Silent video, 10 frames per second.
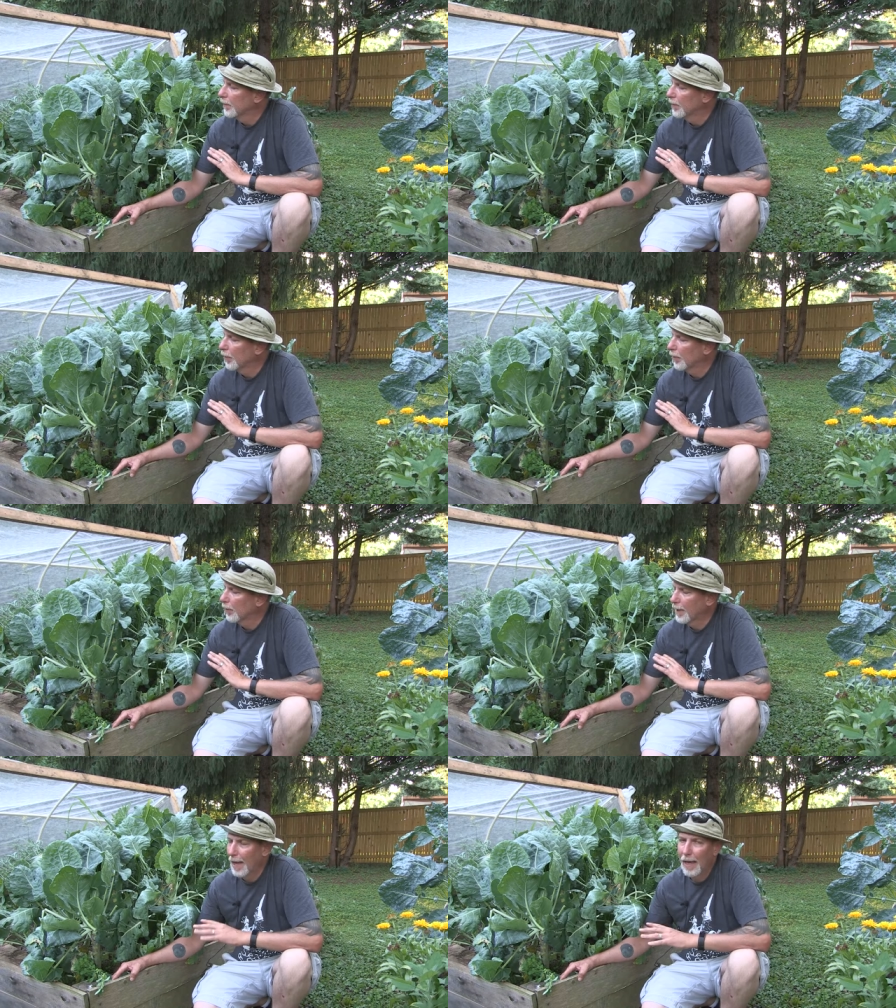
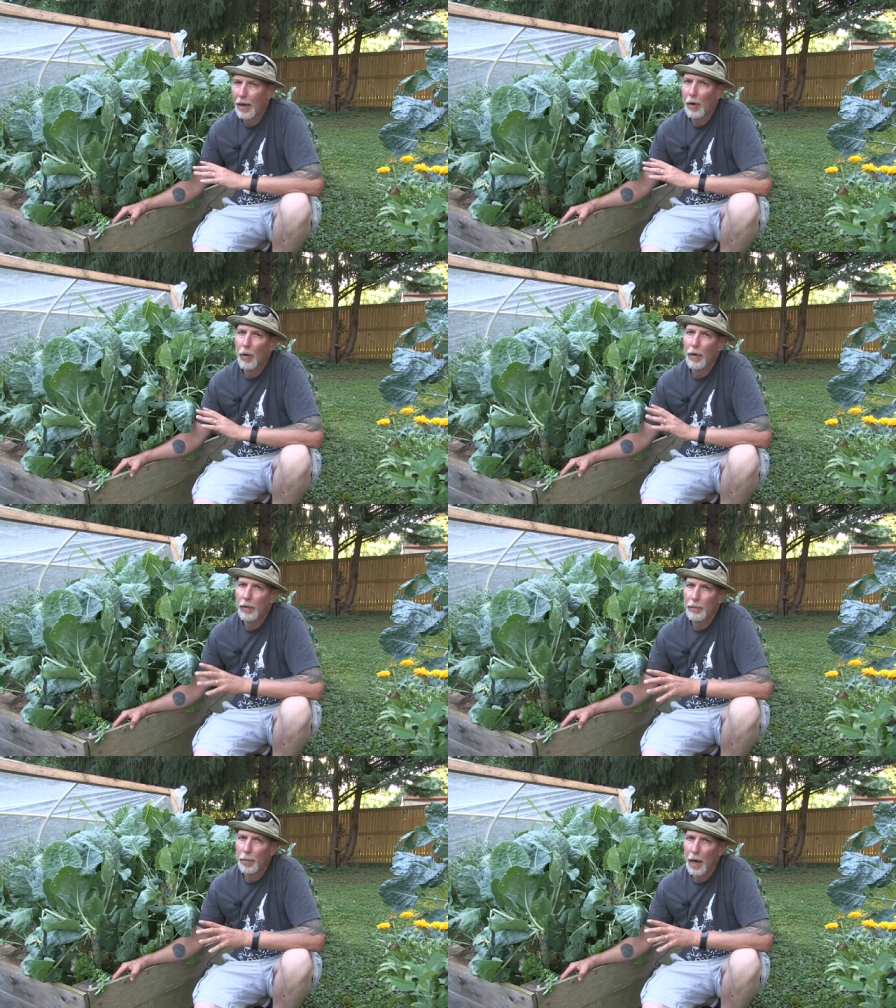your kale
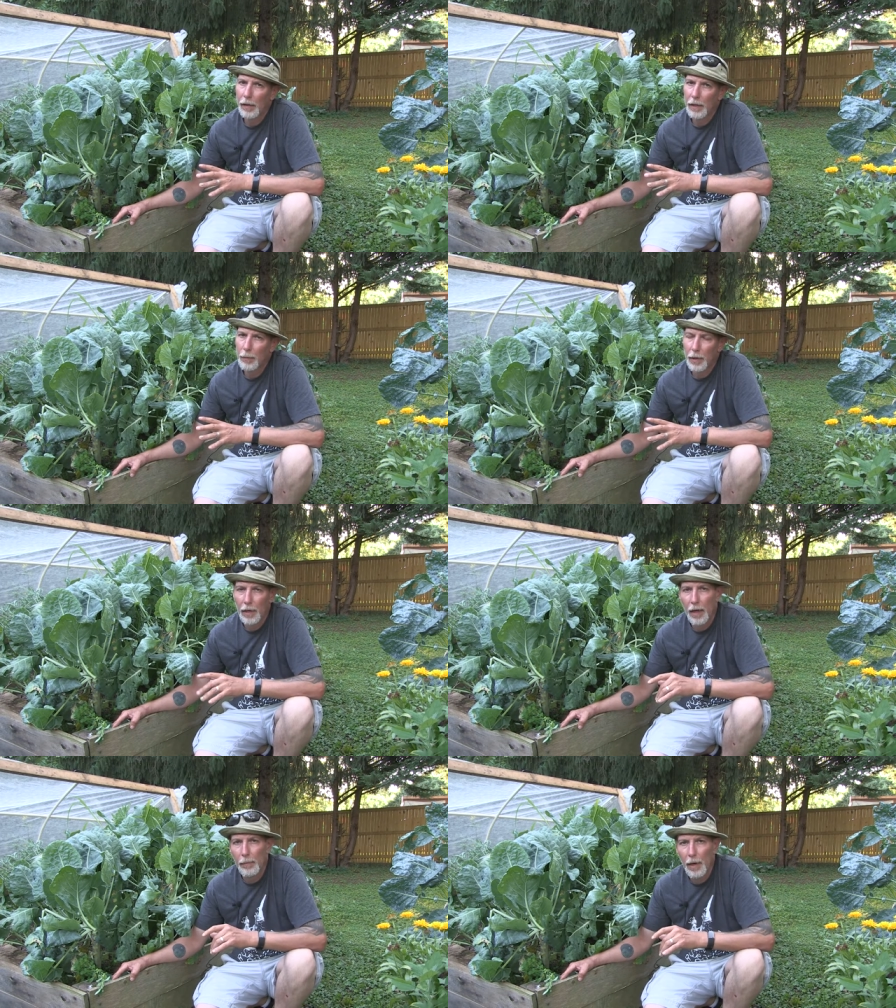and broccoli and
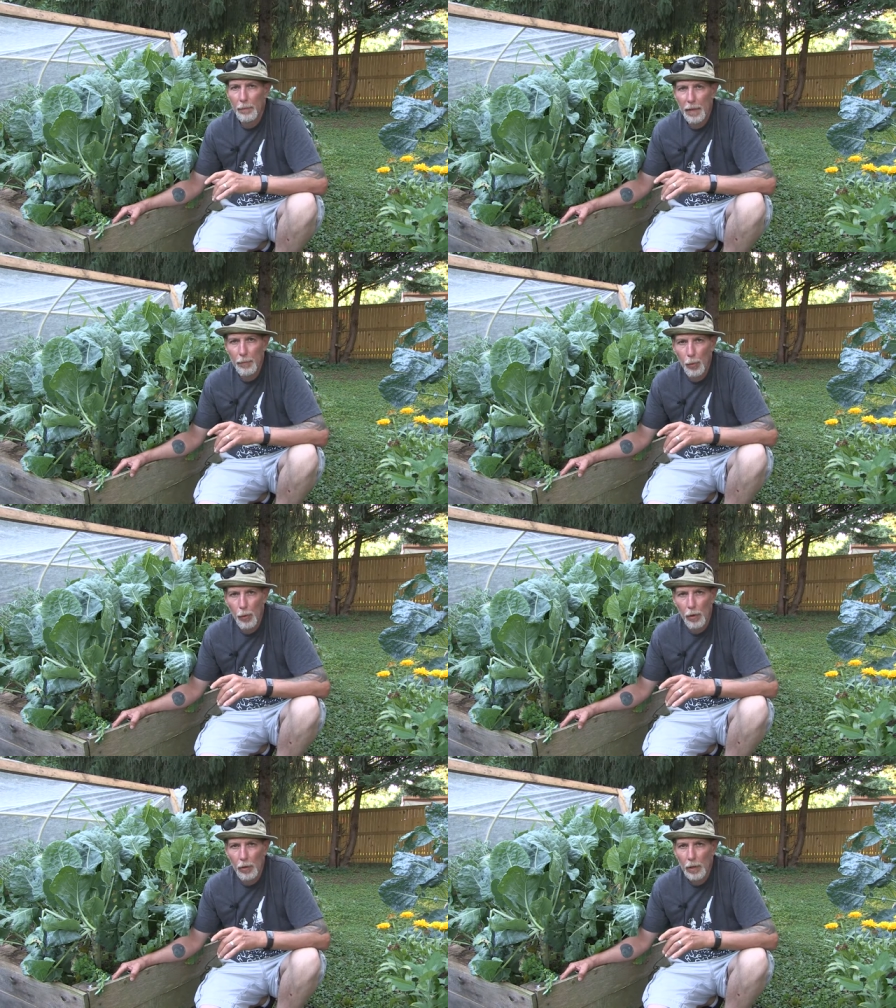whatnot might be
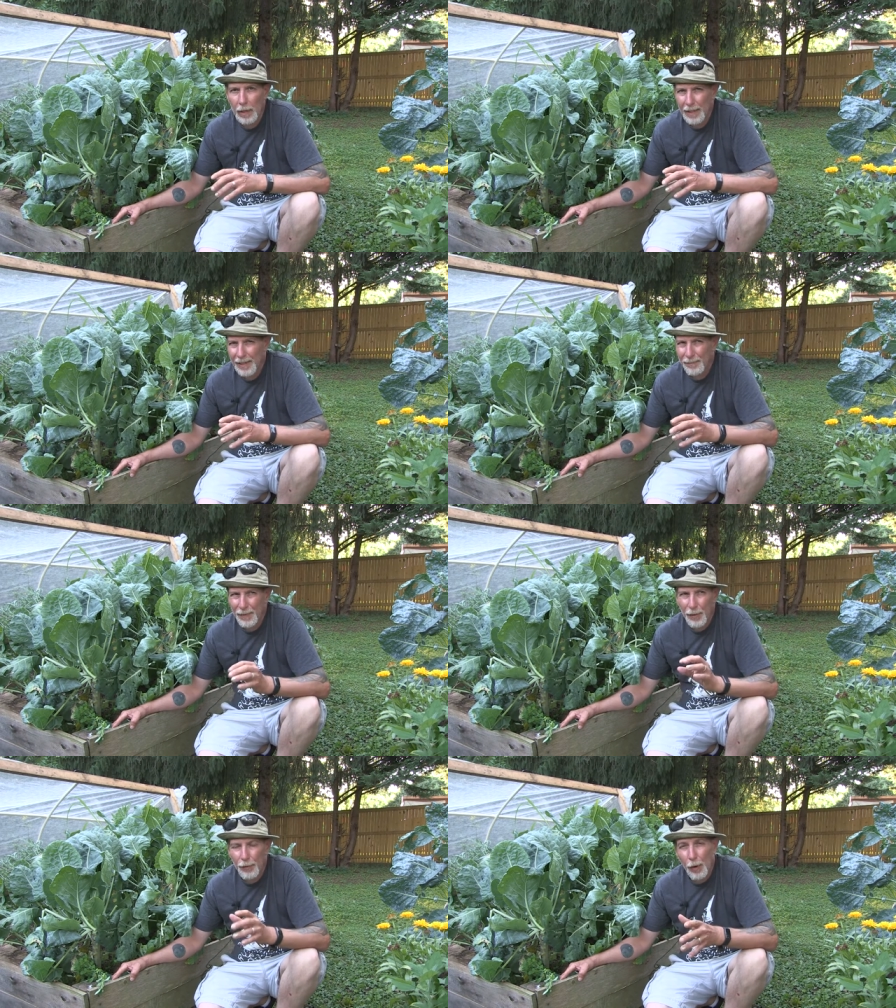more
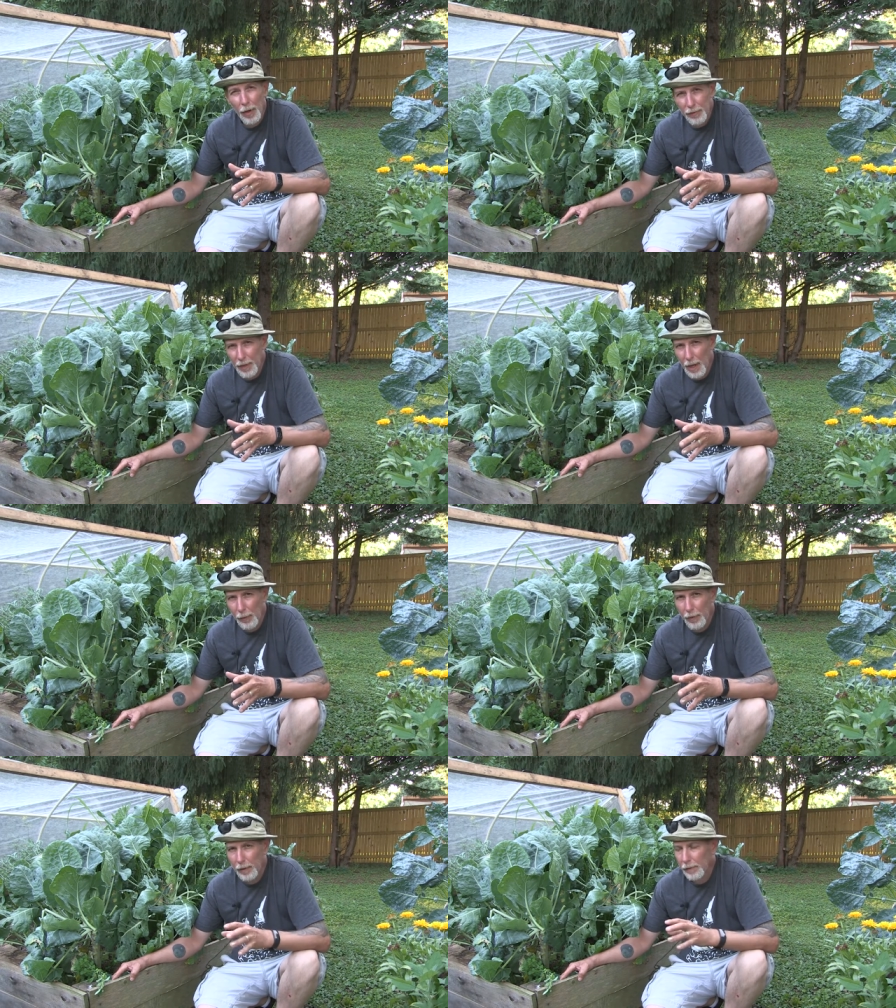frost
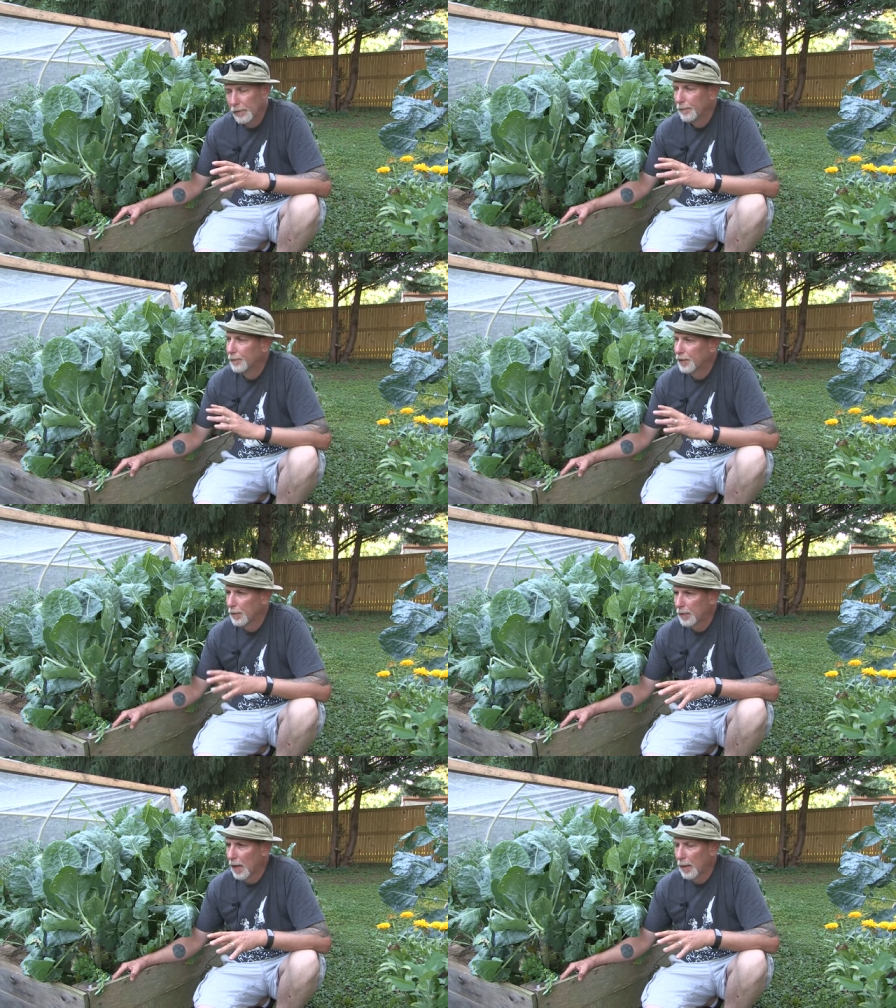tolerant,
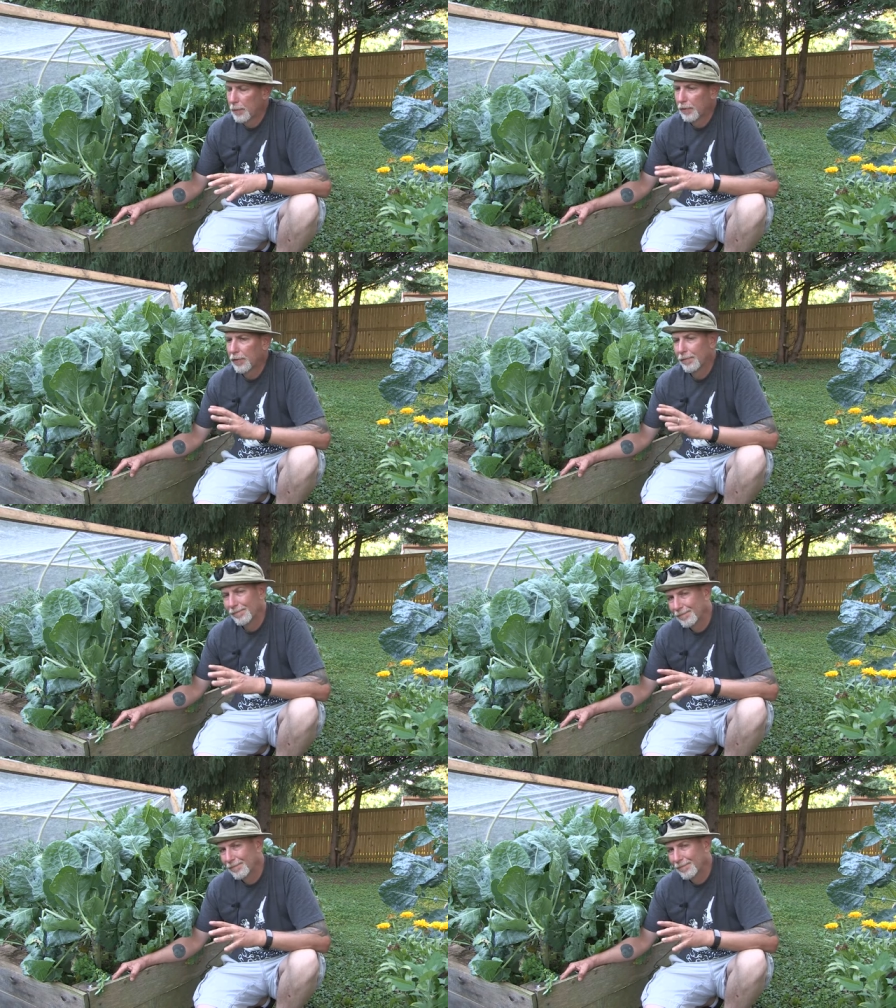sometimes